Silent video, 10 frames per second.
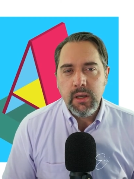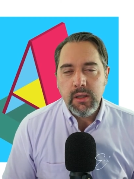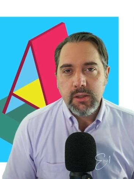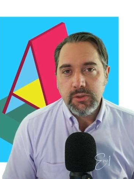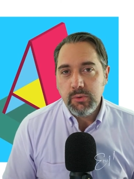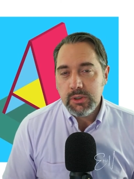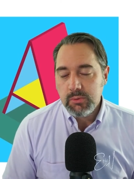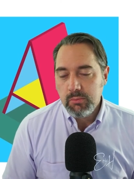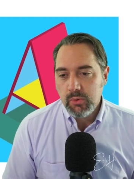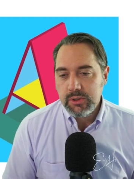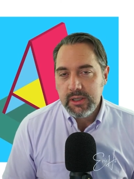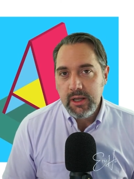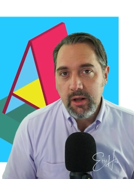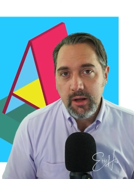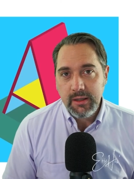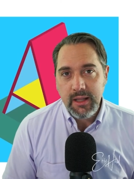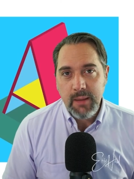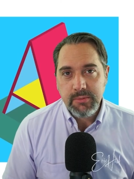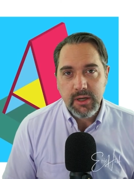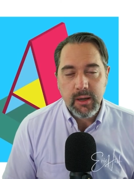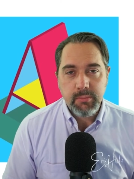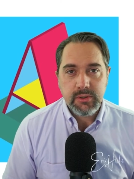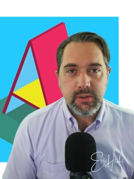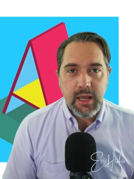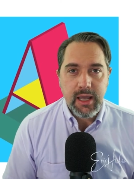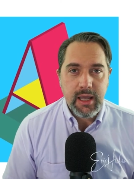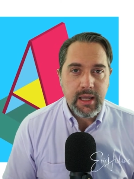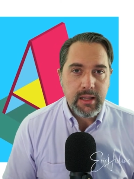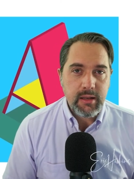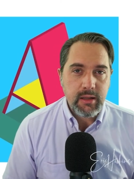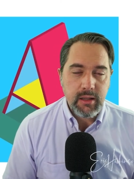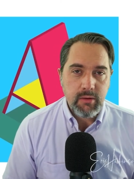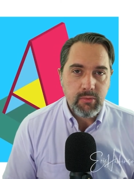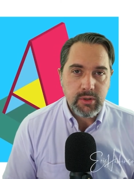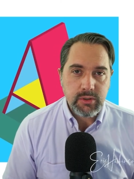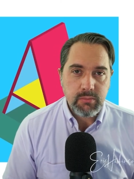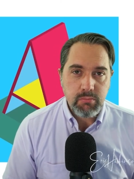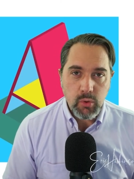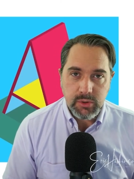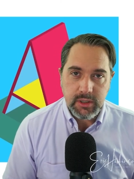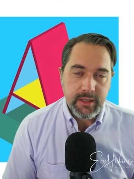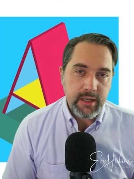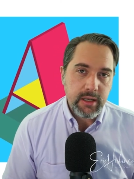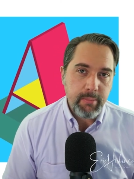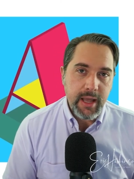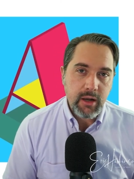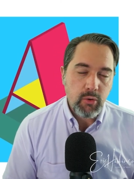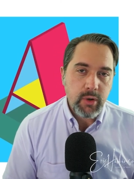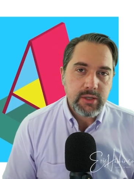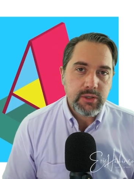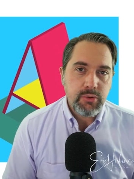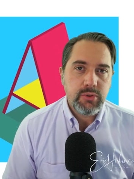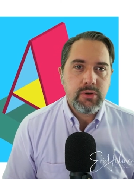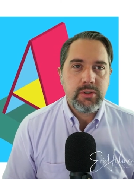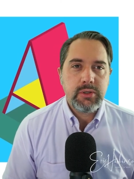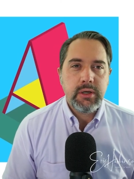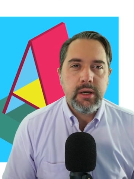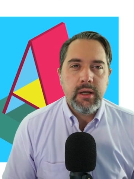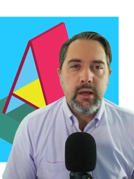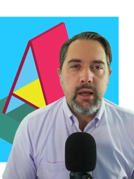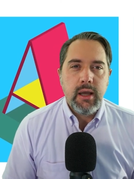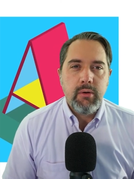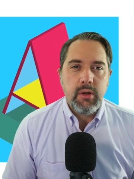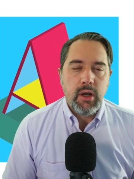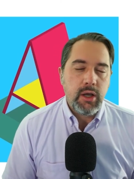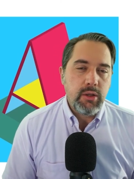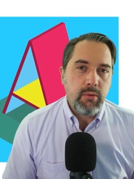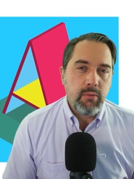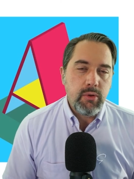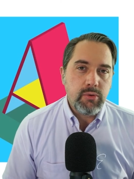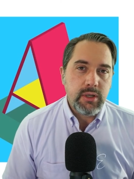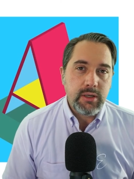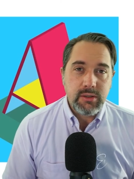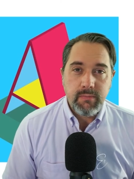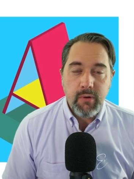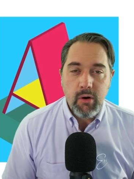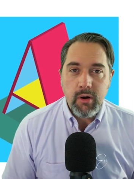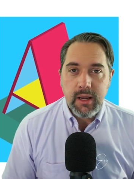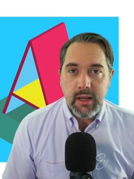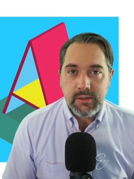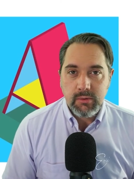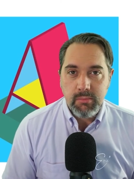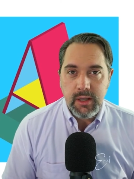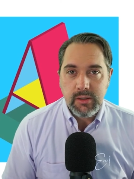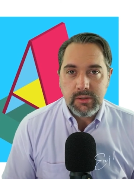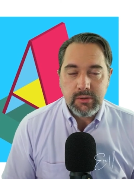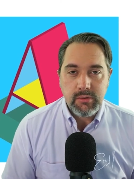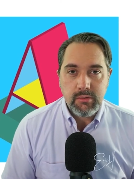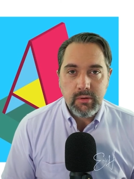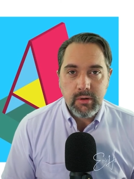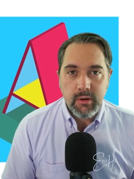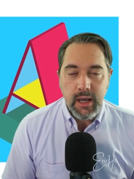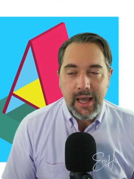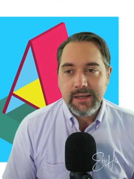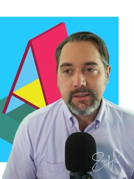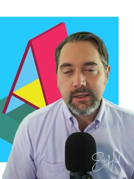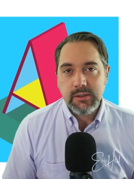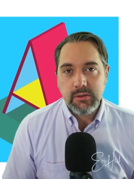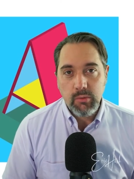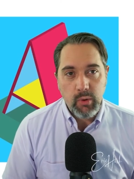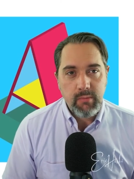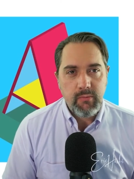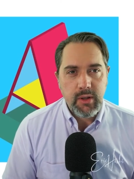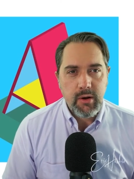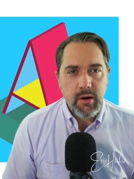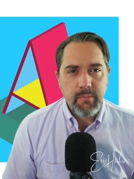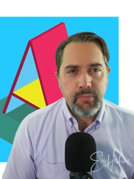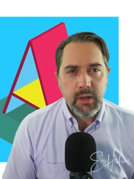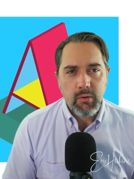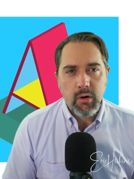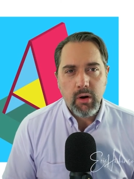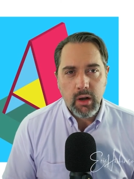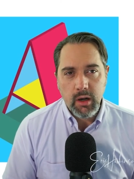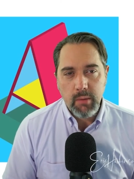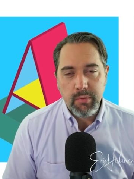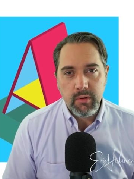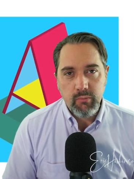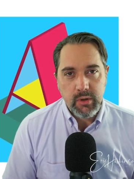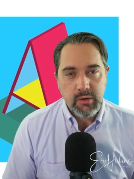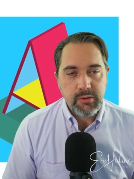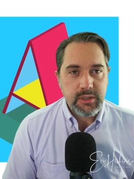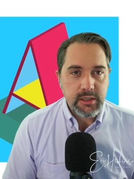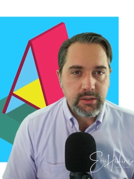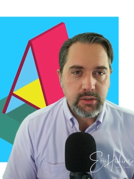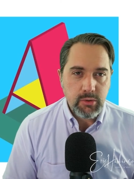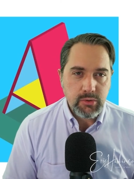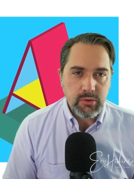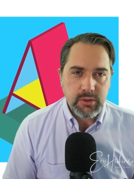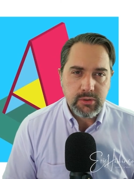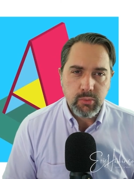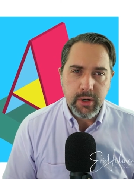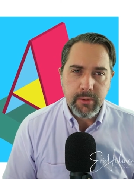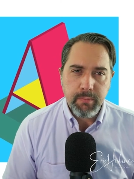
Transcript: The students were mostly on laptops, and it was mostly Mac OS users using Safari as a means to access the WebVR. There were a couple of Windows 10 users as well.